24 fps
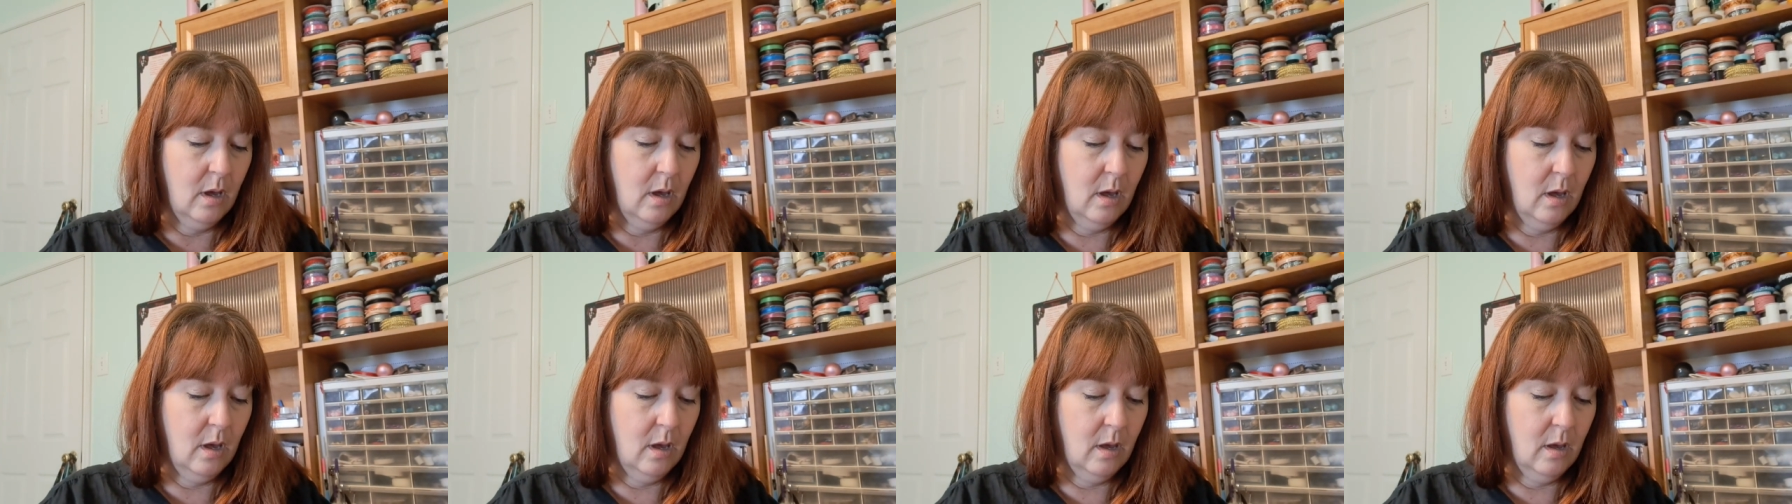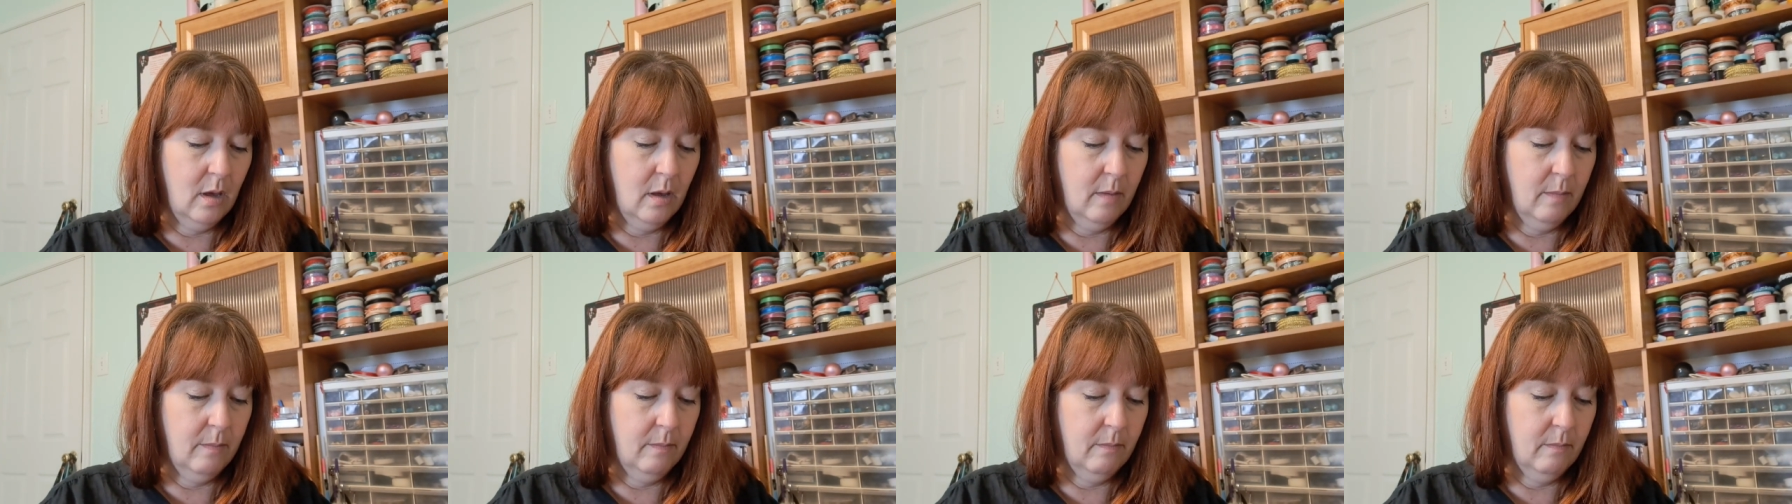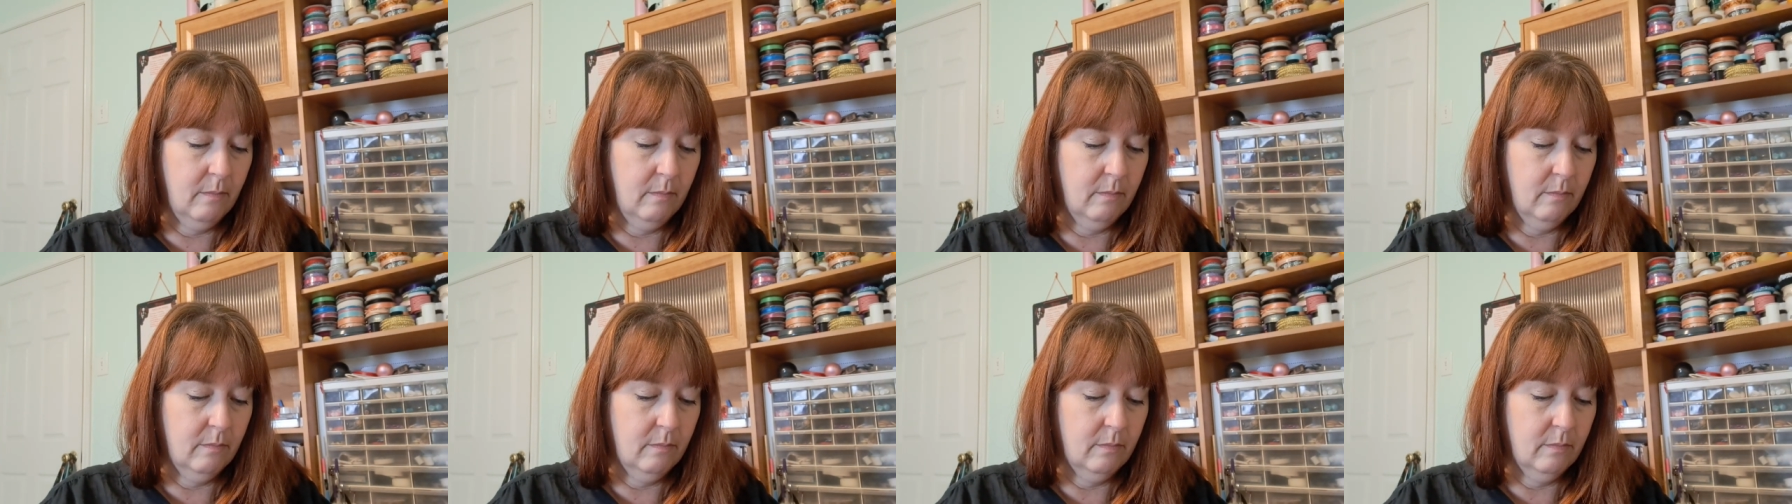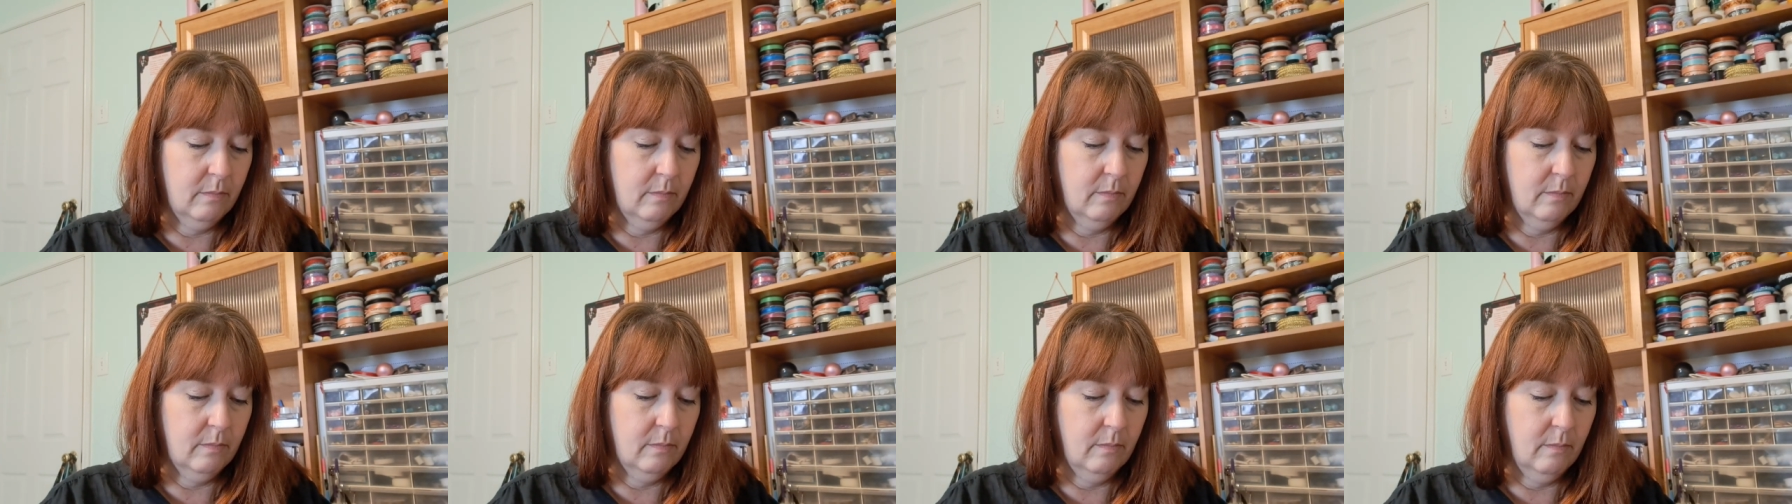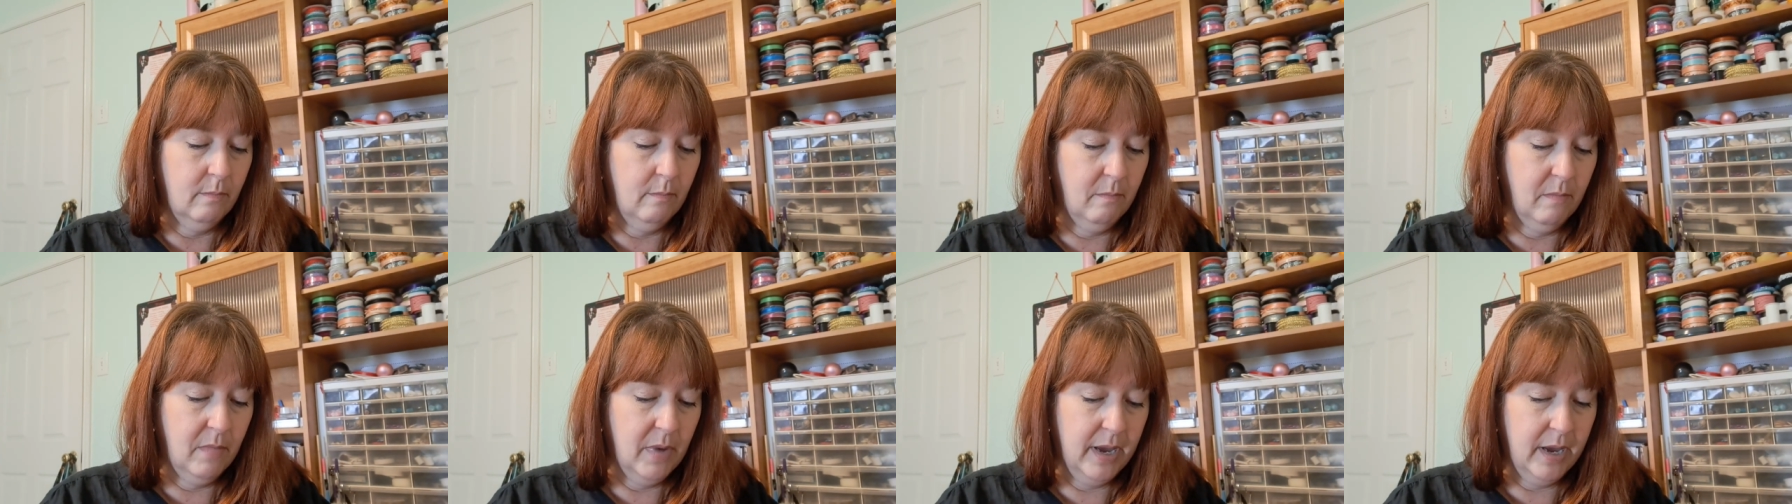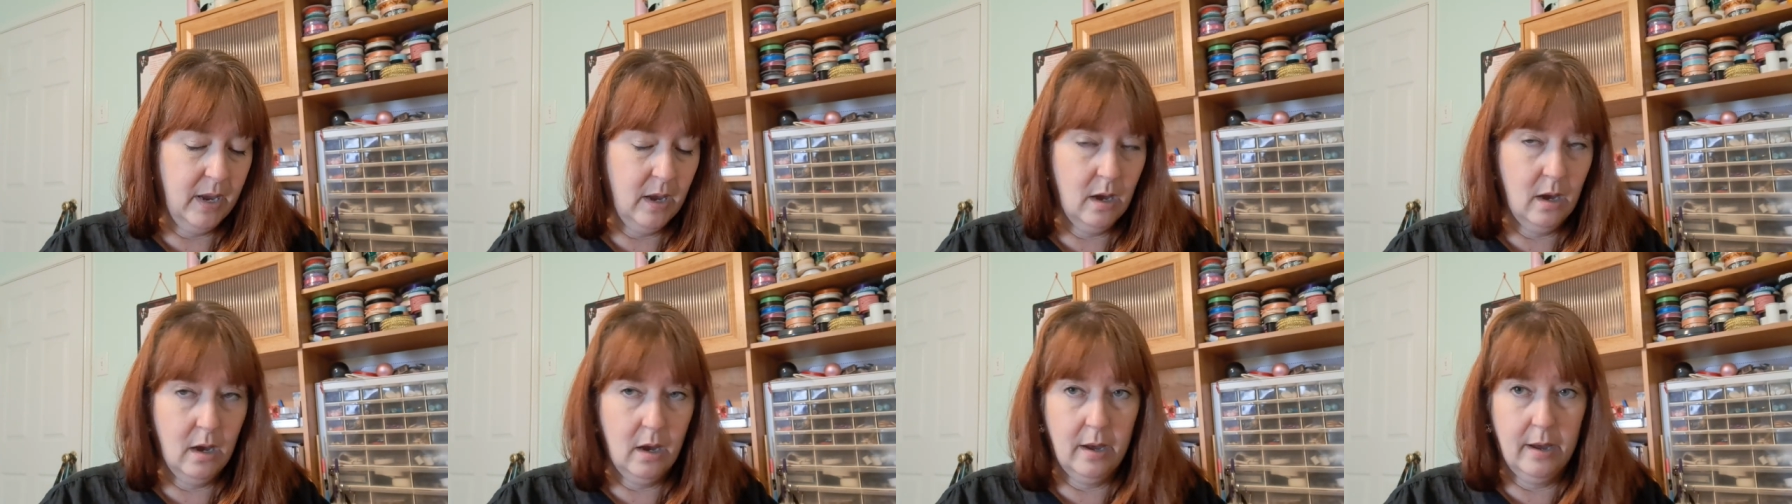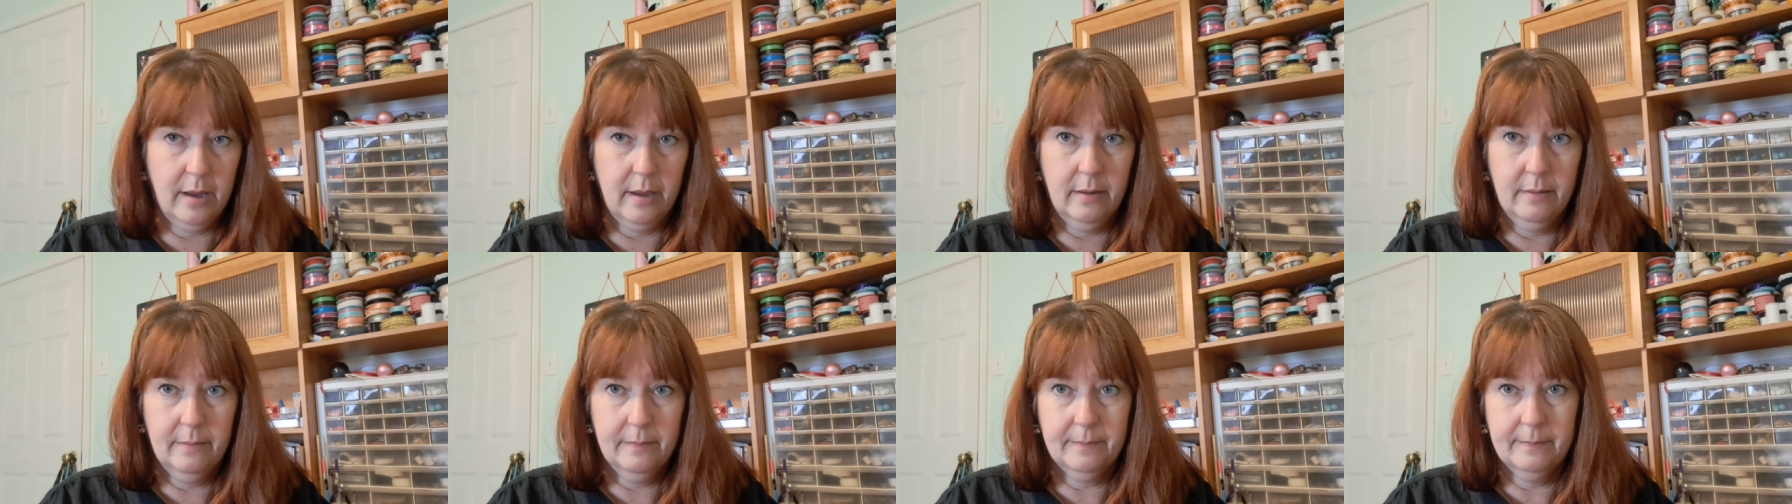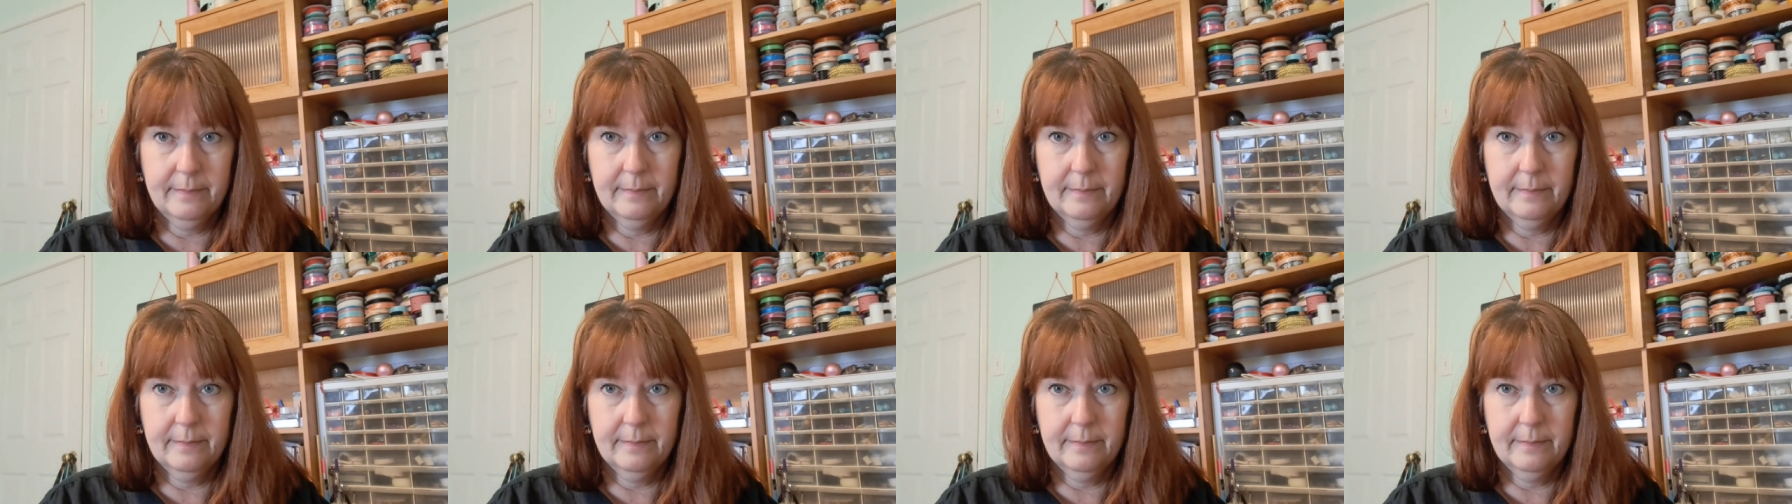Um, my guy,